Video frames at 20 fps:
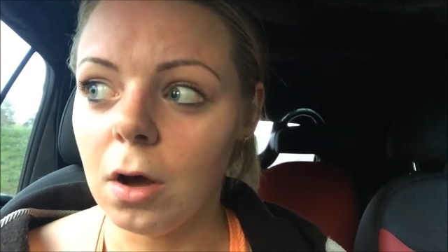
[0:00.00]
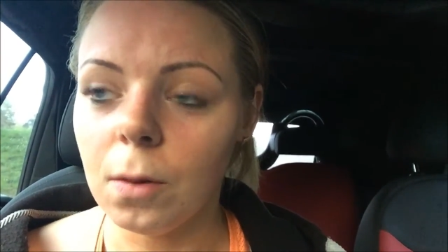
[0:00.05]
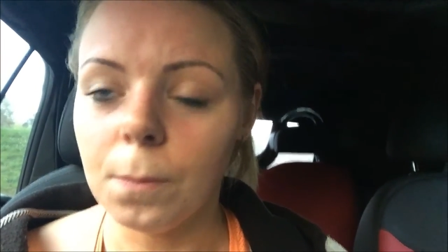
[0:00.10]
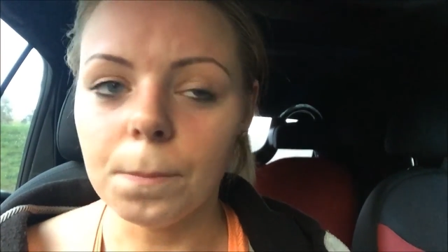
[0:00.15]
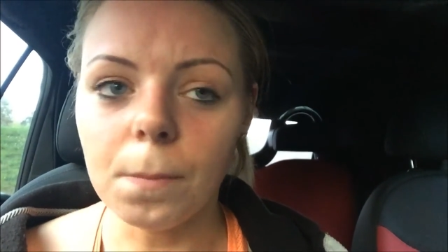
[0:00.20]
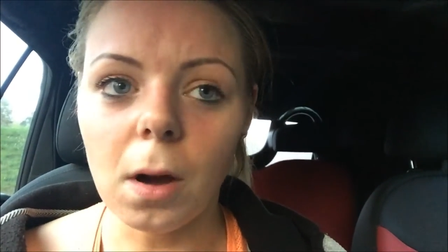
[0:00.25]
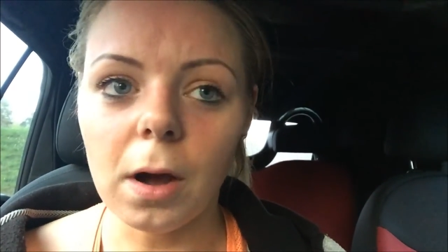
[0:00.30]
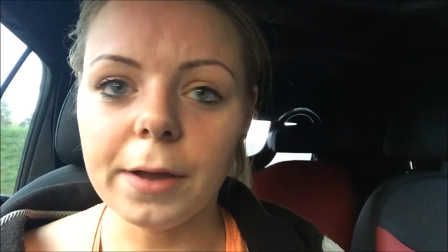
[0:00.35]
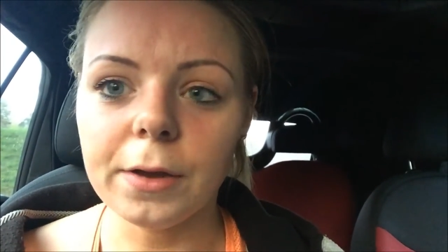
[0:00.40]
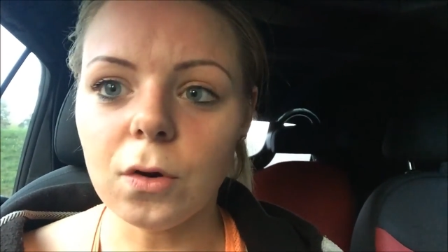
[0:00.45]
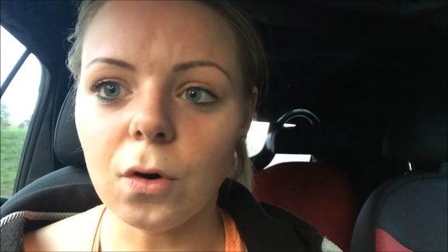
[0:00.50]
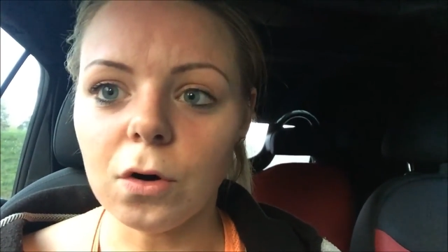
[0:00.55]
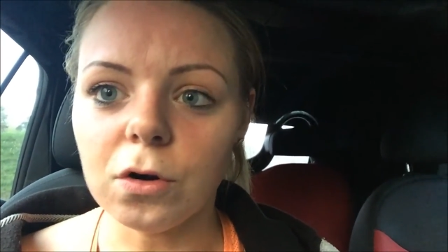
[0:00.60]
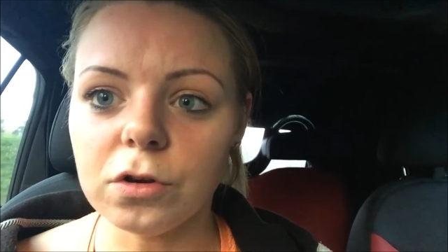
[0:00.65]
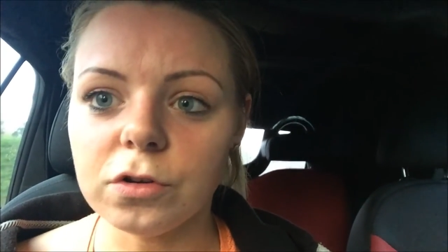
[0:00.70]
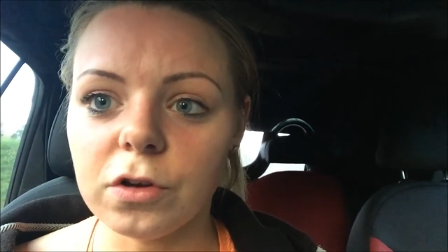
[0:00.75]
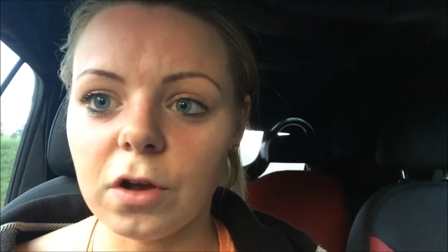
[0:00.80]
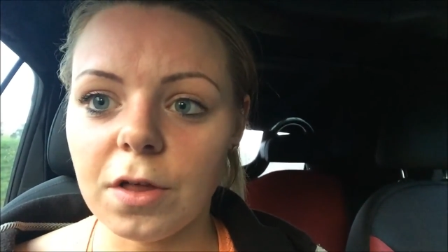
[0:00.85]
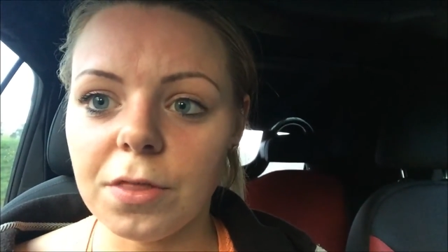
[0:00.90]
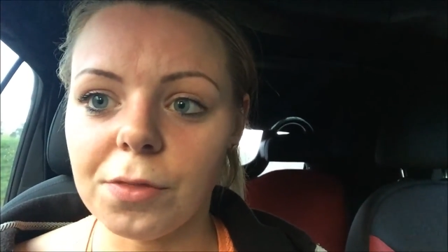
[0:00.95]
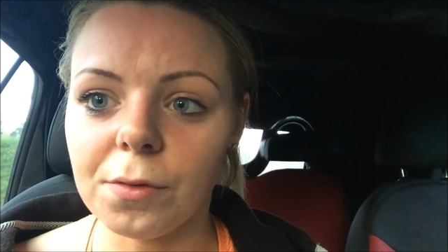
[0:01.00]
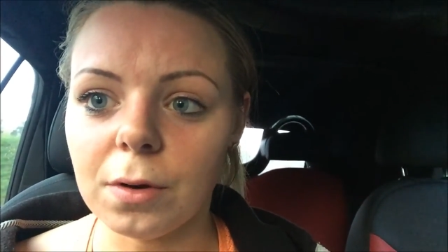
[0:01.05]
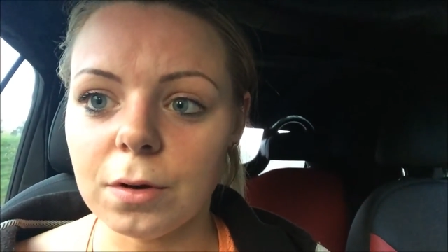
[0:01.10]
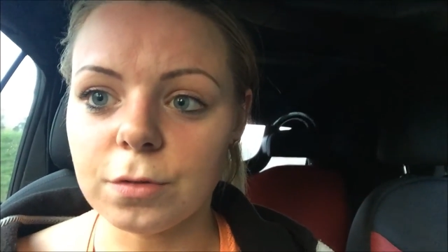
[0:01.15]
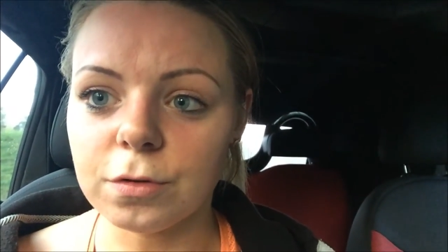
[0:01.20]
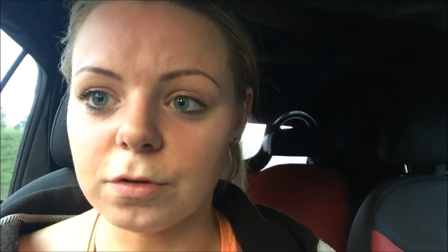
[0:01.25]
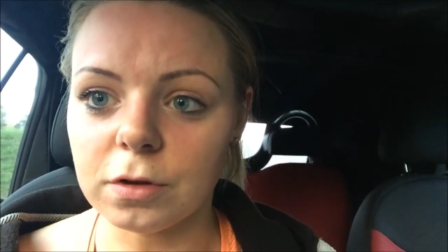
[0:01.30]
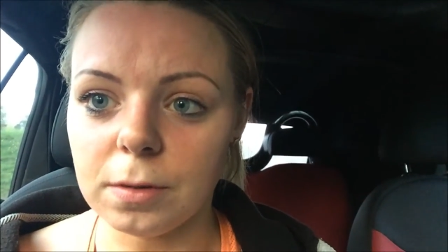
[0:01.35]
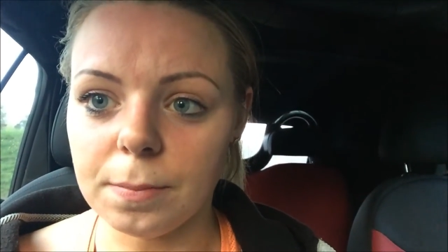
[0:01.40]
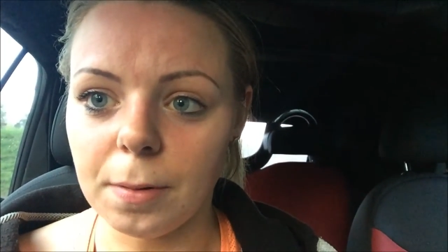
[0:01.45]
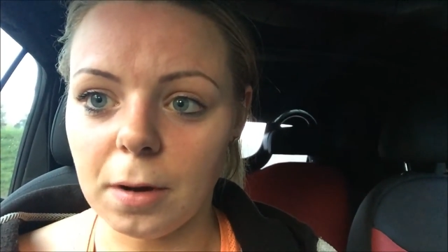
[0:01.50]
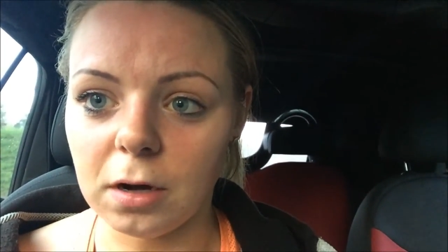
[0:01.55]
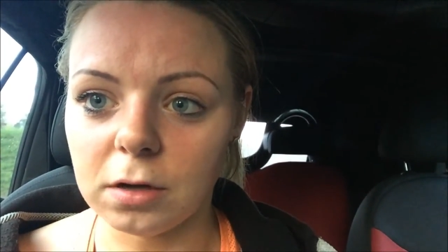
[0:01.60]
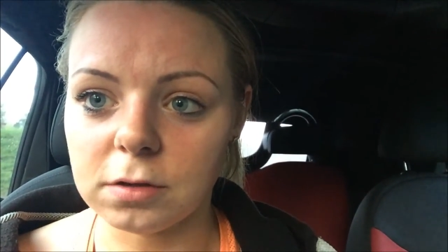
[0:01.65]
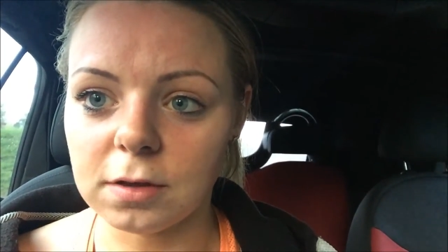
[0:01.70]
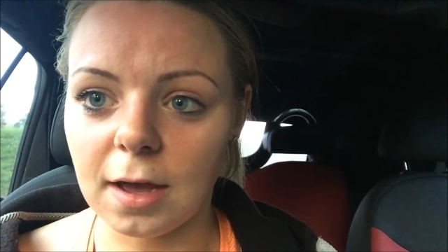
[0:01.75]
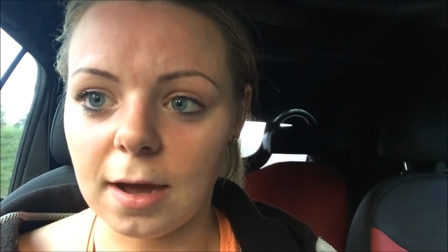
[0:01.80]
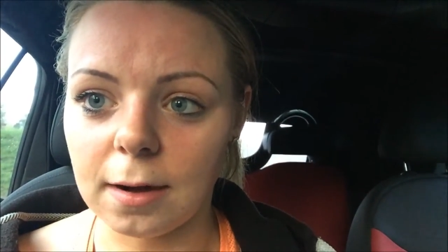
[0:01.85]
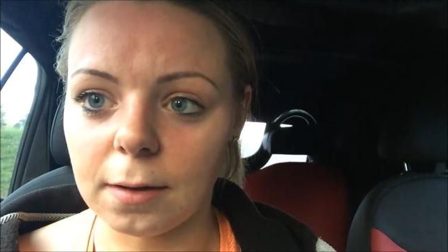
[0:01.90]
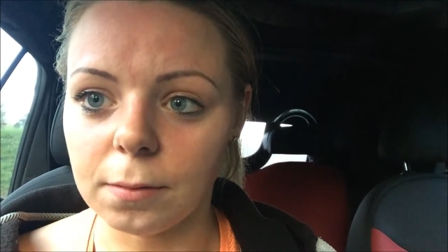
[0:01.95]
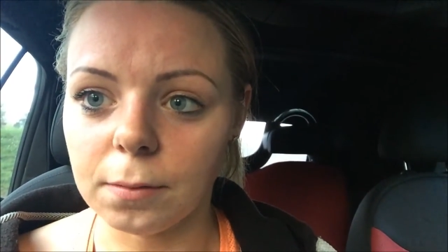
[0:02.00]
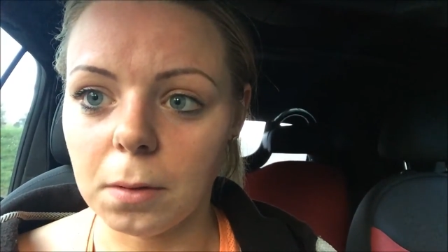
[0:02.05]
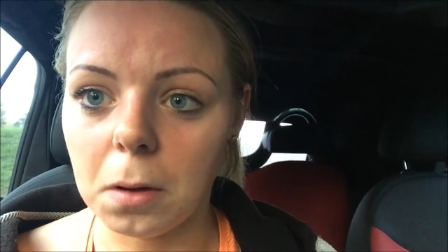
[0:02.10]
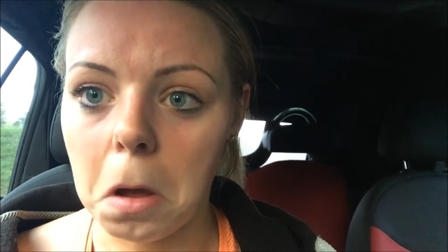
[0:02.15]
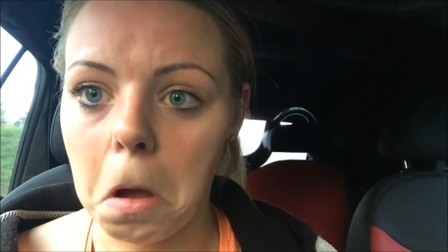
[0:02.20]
My God, I thought I was going to pass out.